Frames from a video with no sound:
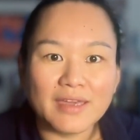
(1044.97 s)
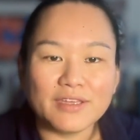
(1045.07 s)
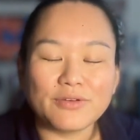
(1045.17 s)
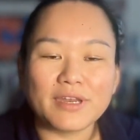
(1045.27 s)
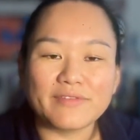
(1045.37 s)

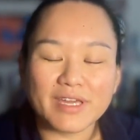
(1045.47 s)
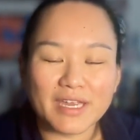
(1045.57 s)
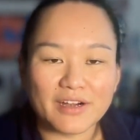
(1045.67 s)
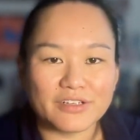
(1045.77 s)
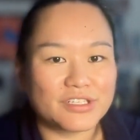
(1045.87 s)
you can have that
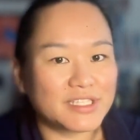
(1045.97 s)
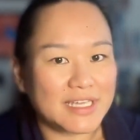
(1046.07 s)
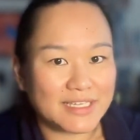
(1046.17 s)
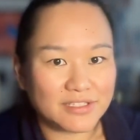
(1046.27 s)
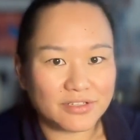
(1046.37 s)
character
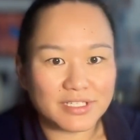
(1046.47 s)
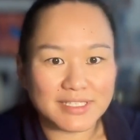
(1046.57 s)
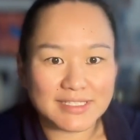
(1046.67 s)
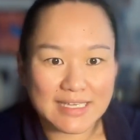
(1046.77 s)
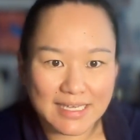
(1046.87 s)
exert to
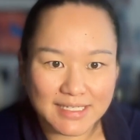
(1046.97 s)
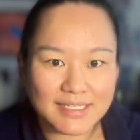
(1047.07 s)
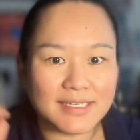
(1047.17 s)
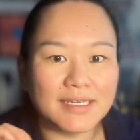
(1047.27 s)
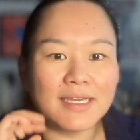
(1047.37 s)
sing it.